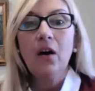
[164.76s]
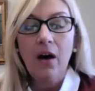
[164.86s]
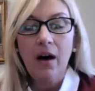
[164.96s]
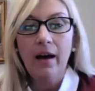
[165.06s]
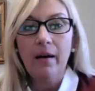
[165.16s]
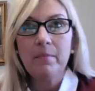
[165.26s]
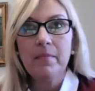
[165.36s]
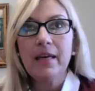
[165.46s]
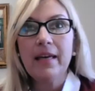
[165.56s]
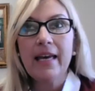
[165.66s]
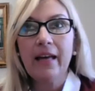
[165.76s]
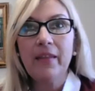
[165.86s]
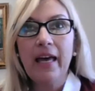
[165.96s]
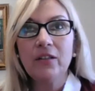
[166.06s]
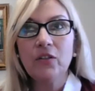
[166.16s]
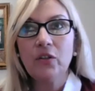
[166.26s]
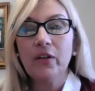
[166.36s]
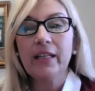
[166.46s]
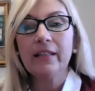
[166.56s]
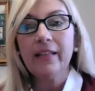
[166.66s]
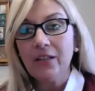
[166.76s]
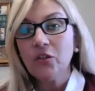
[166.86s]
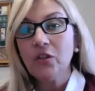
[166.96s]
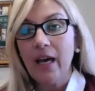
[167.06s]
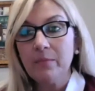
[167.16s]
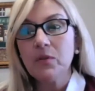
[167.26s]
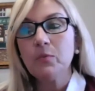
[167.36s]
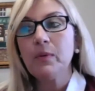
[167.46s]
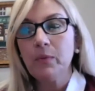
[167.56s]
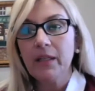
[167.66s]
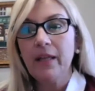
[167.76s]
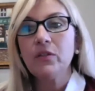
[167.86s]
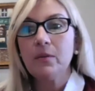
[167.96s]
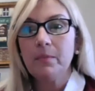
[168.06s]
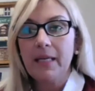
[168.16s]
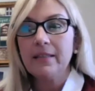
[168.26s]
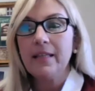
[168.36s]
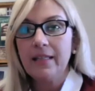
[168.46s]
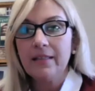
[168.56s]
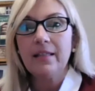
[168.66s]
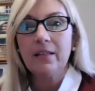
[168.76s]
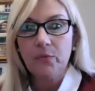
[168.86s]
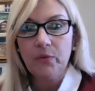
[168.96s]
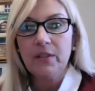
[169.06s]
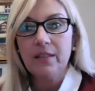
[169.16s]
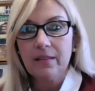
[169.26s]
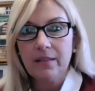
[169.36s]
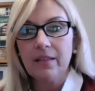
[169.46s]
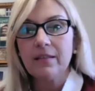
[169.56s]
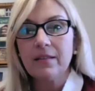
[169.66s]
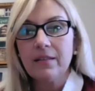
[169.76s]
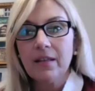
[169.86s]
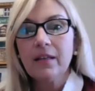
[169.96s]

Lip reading: And then during lunch times, we will have to maintain 6 foot distance.